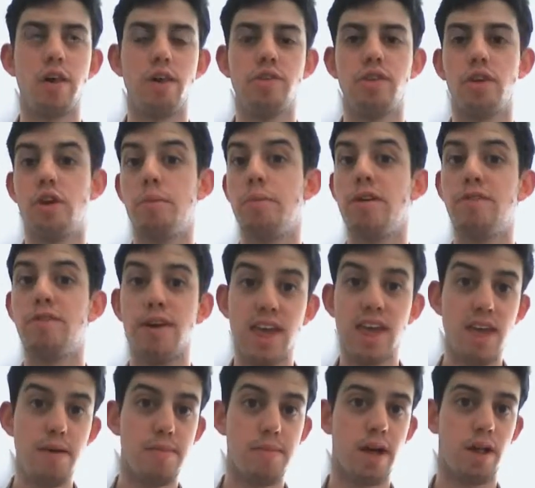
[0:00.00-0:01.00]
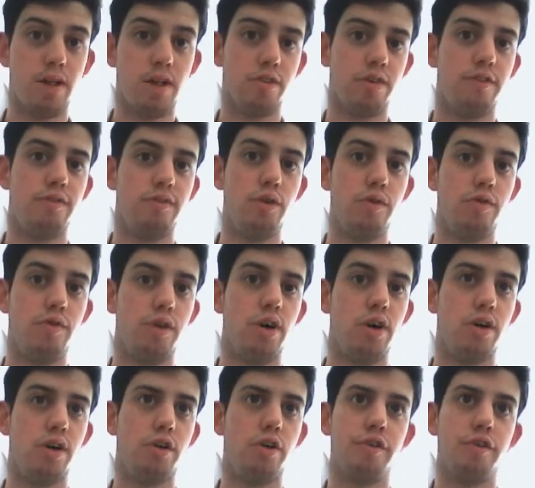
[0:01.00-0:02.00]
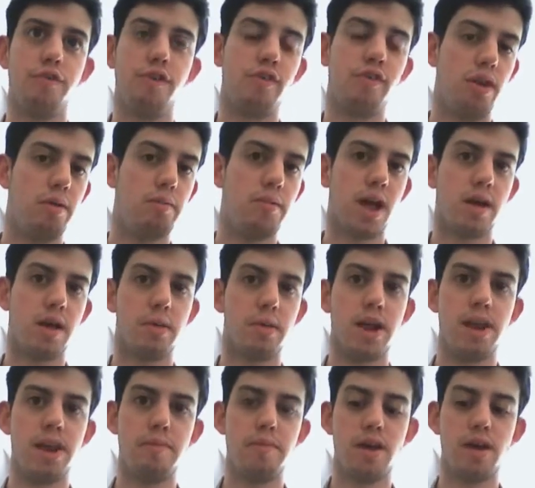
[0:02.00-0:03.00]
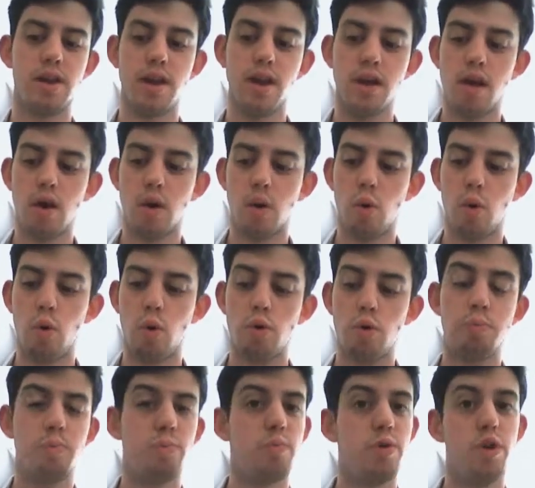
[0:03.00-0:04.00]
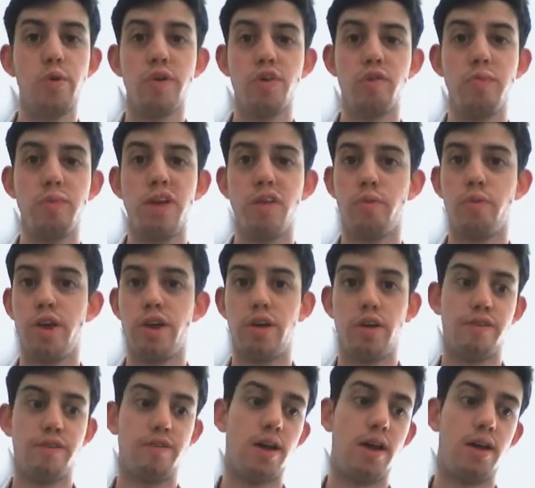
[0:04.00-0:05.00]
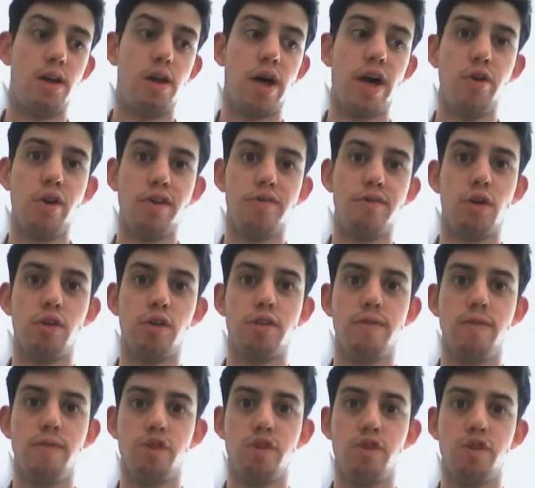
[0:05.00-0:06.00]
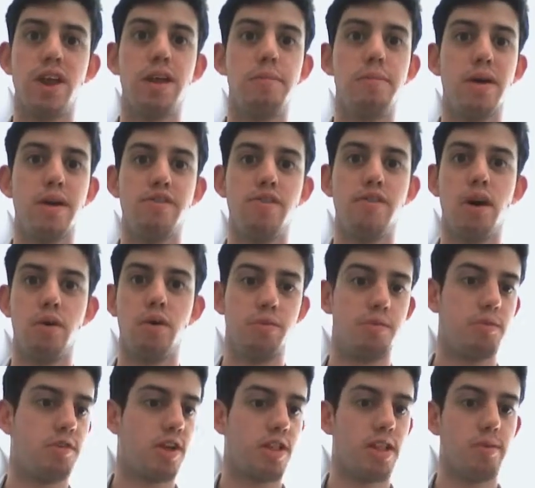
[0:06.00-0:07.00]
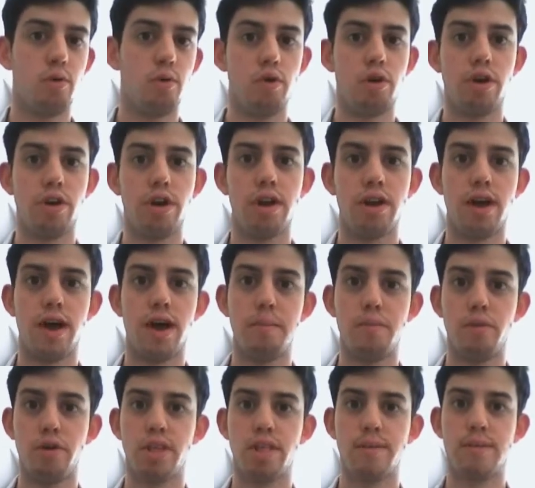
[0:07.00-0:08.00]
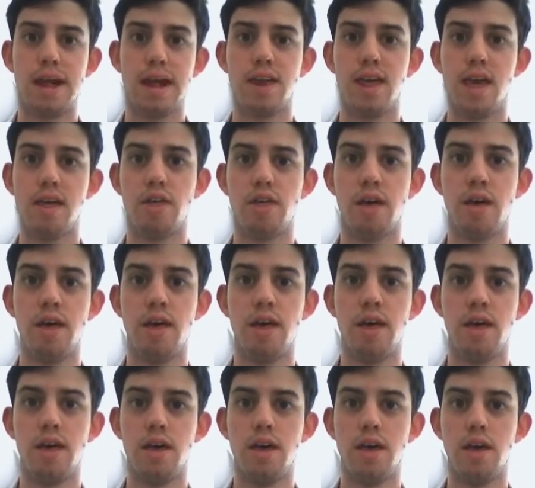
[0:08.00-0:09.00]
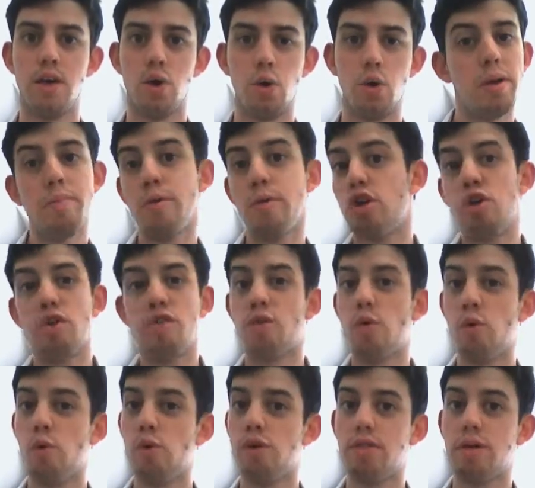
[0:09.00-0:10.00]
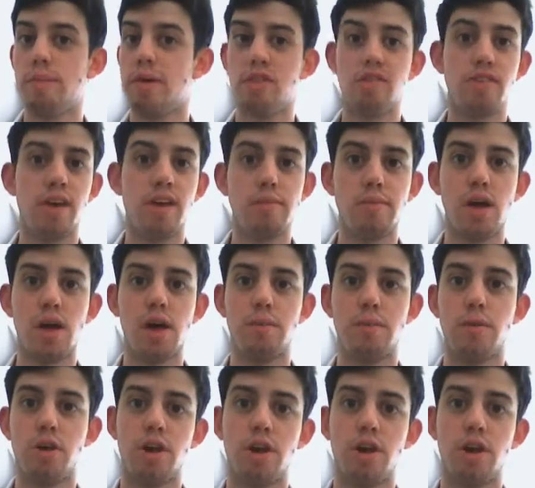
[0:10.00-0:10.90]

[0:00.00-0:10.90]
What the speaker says: It could be for emails if you've got a 15MB limit, or USBs where you have lots of USB in a big file. Stick them all on it and bring them back together. Or maybe you could use for all of them at the same time.